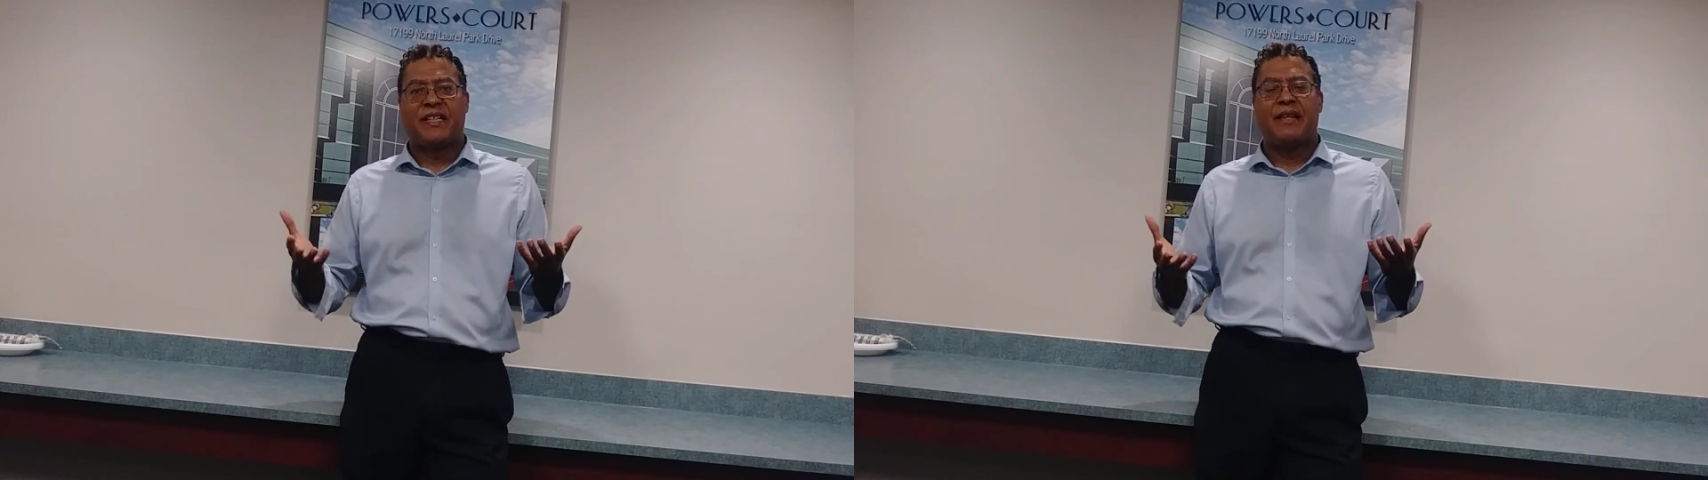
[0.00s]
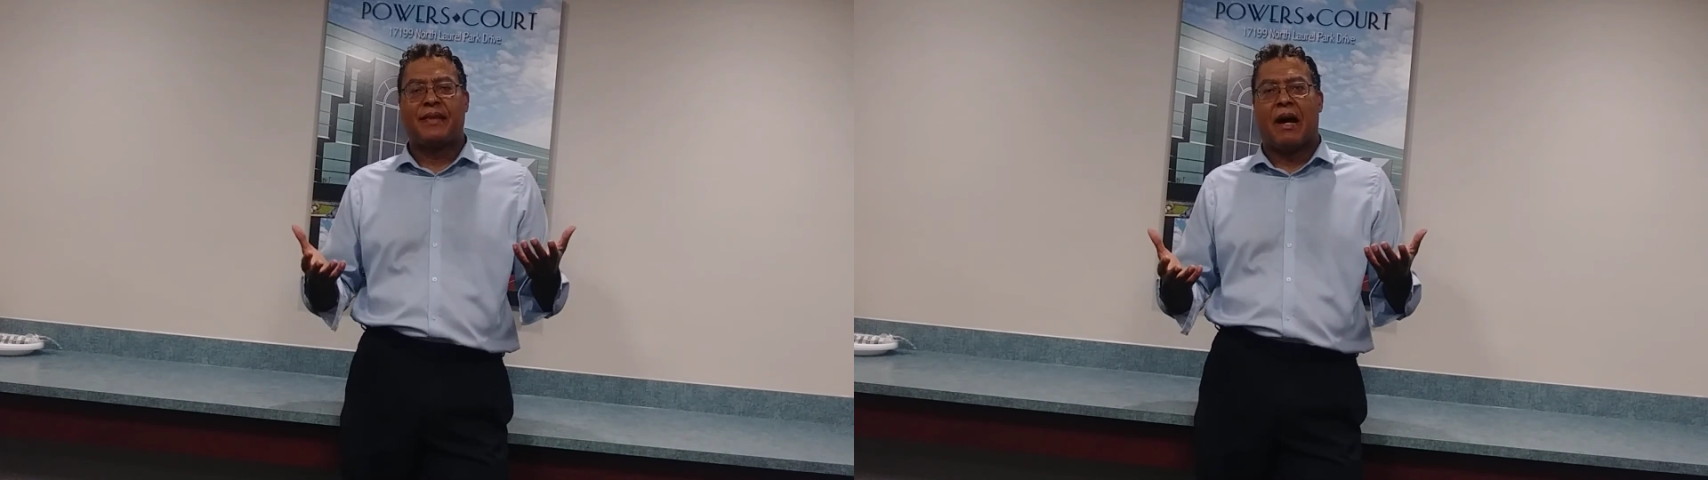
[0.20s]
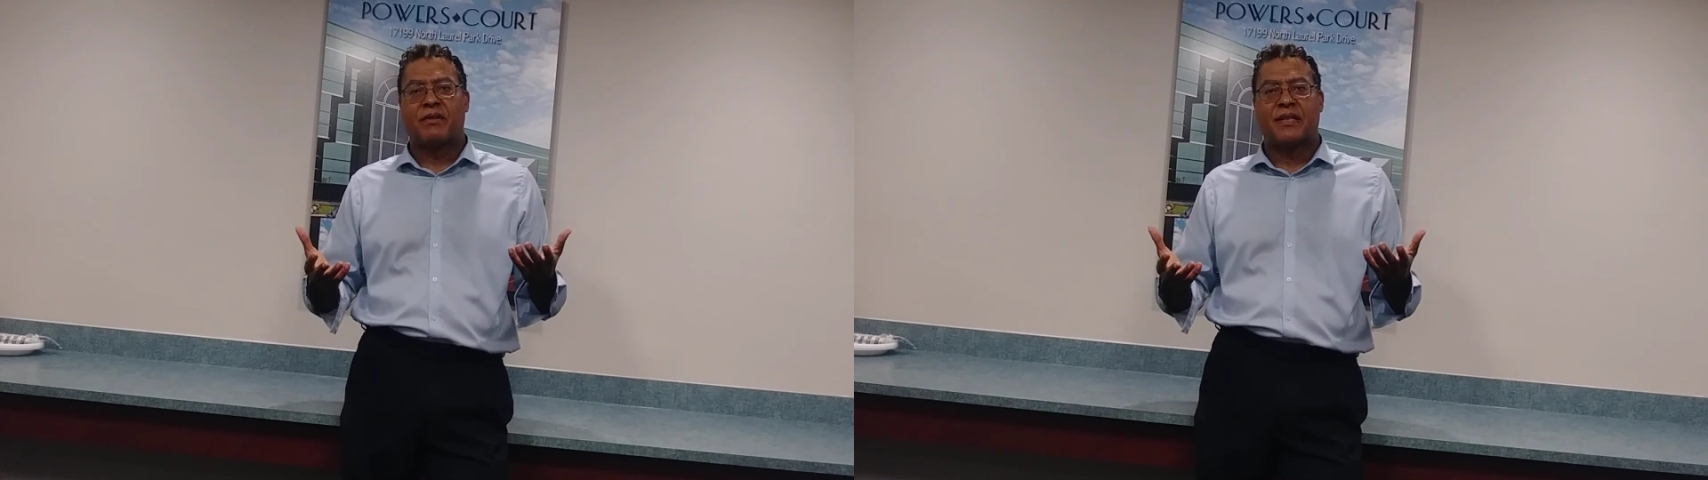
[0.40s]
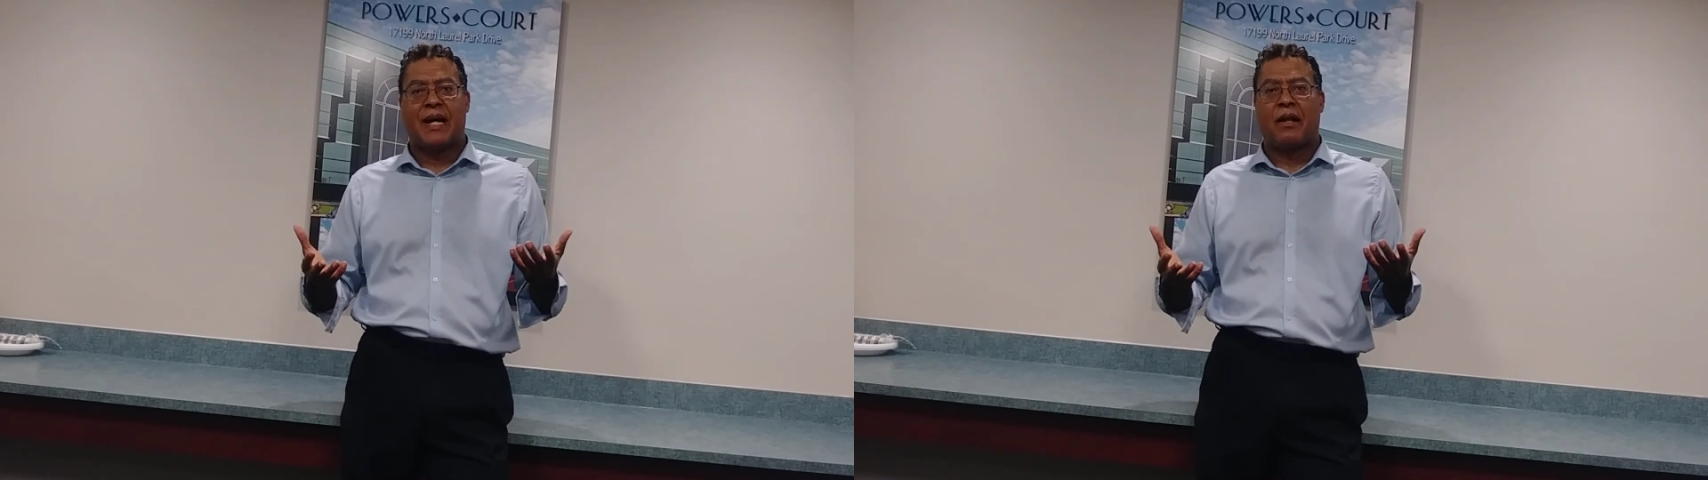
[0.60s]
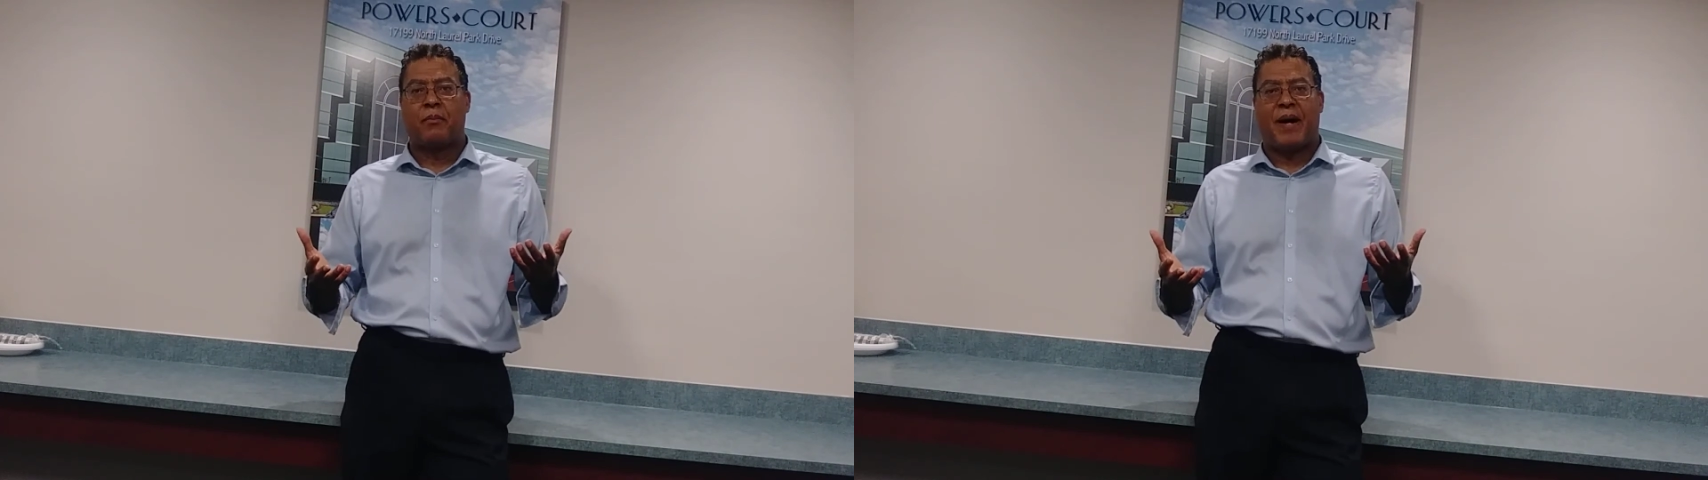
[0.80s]

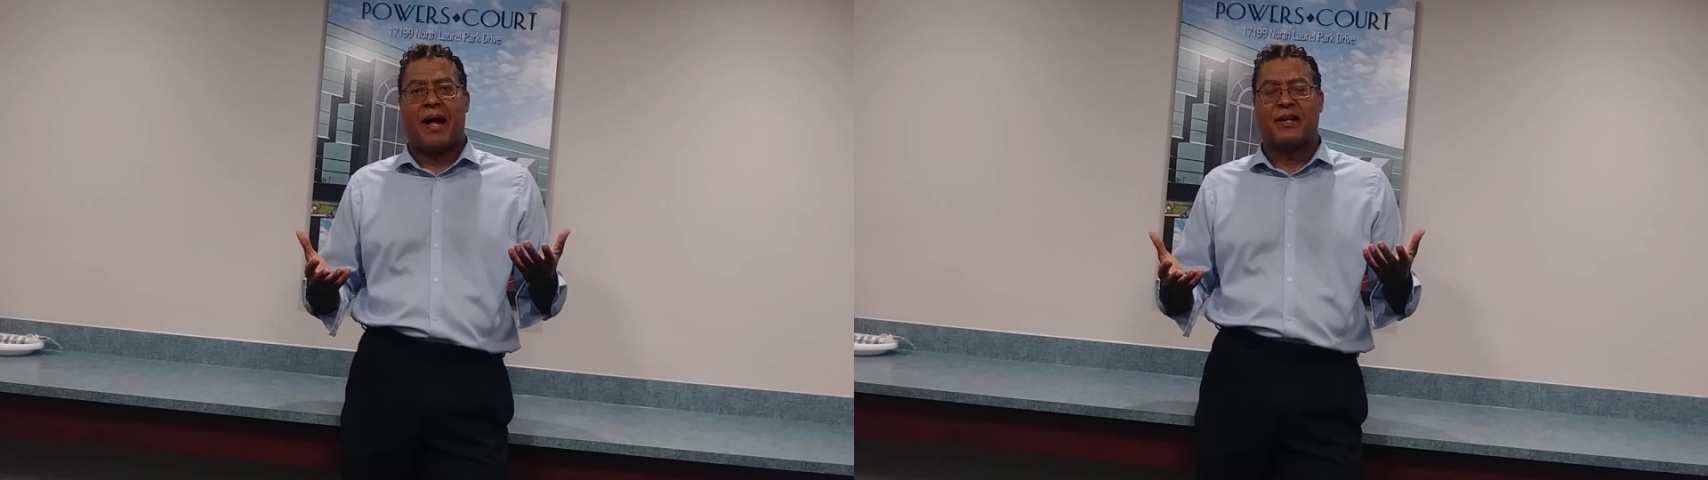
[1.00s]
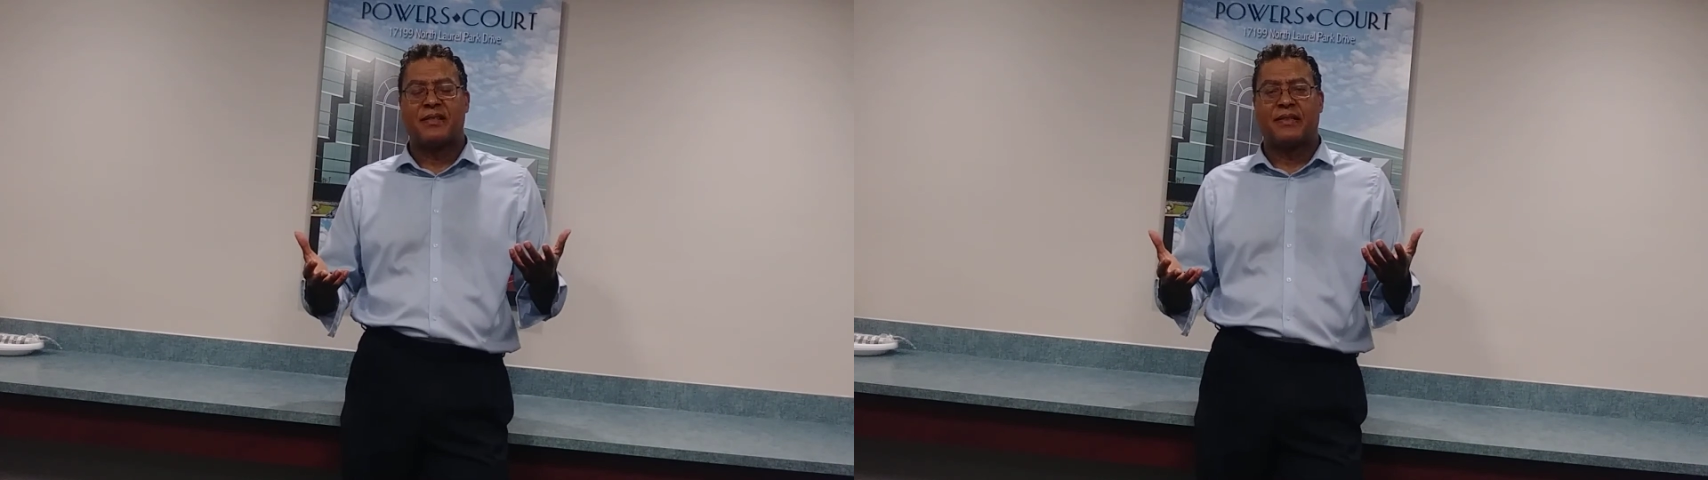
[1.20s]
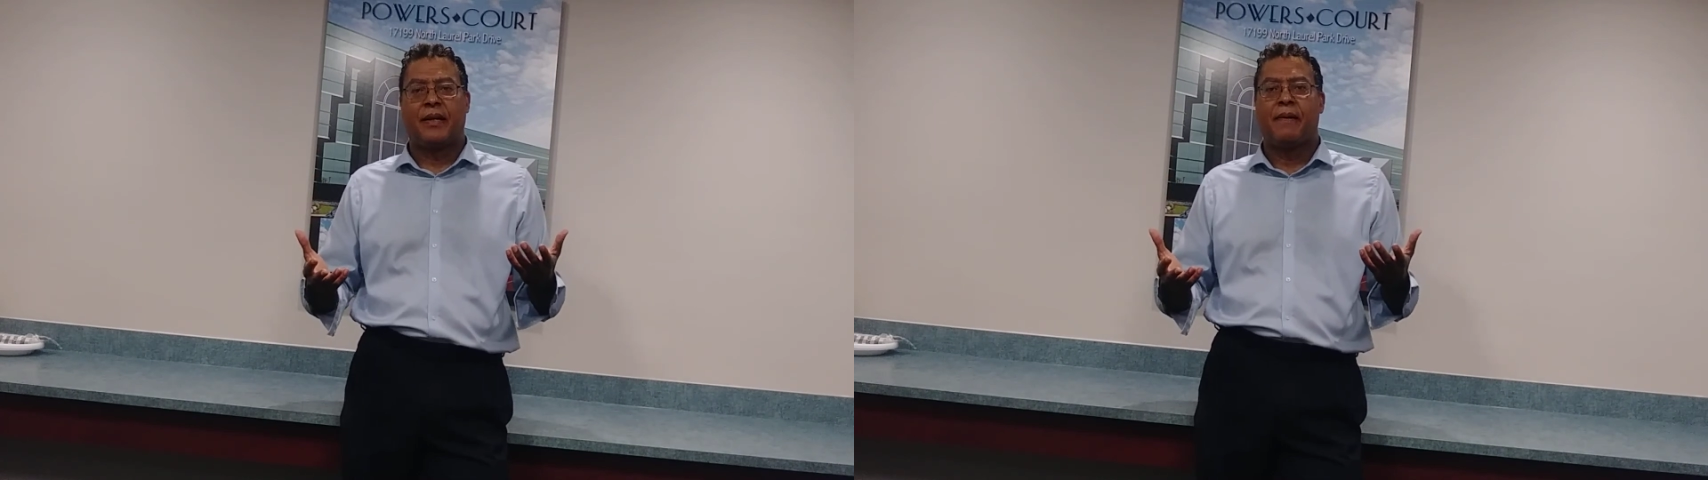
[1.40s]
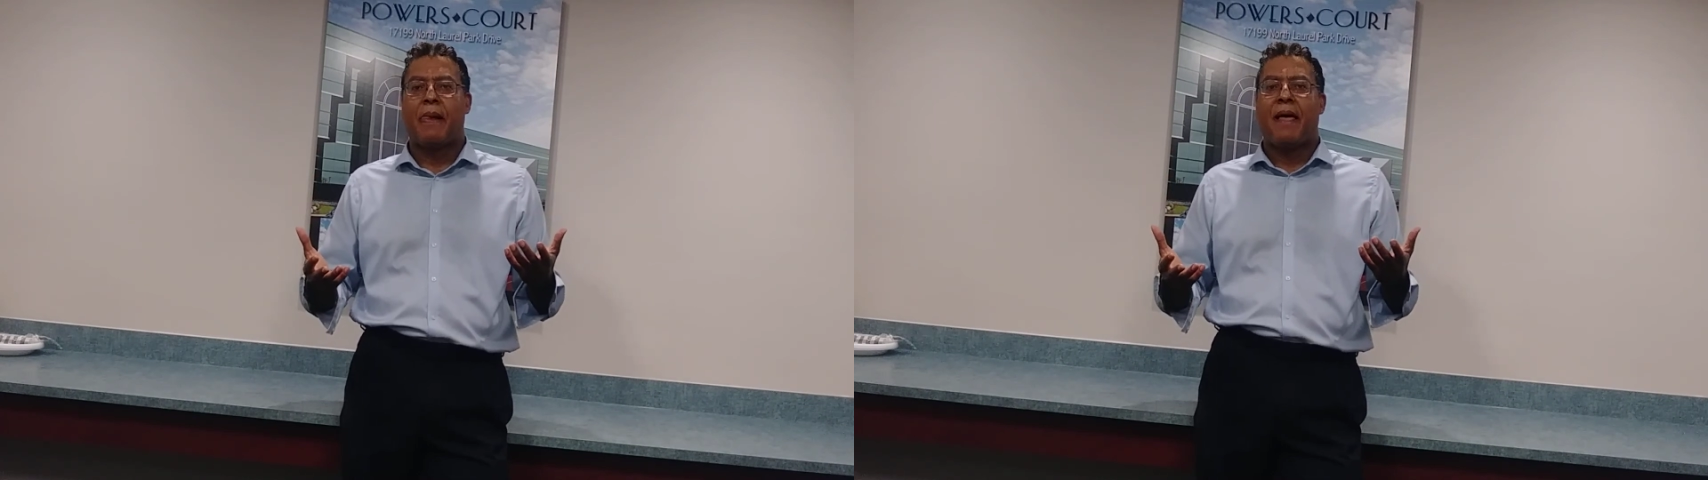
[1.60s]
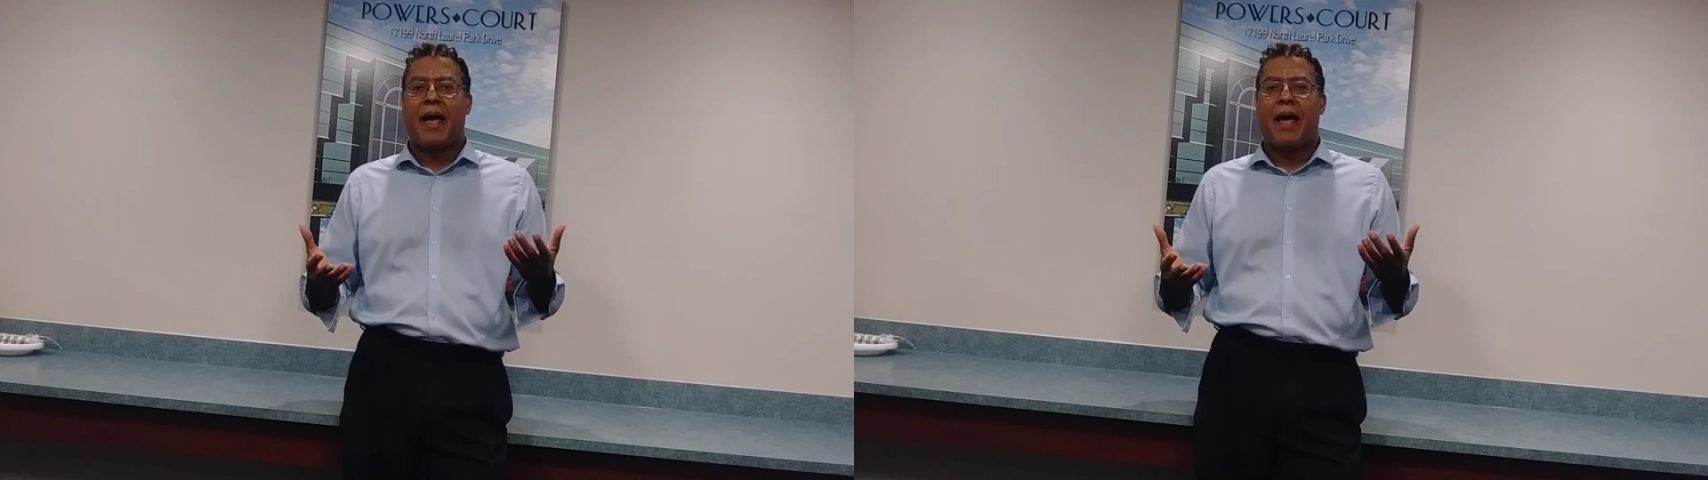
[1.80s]
$10,000 policy,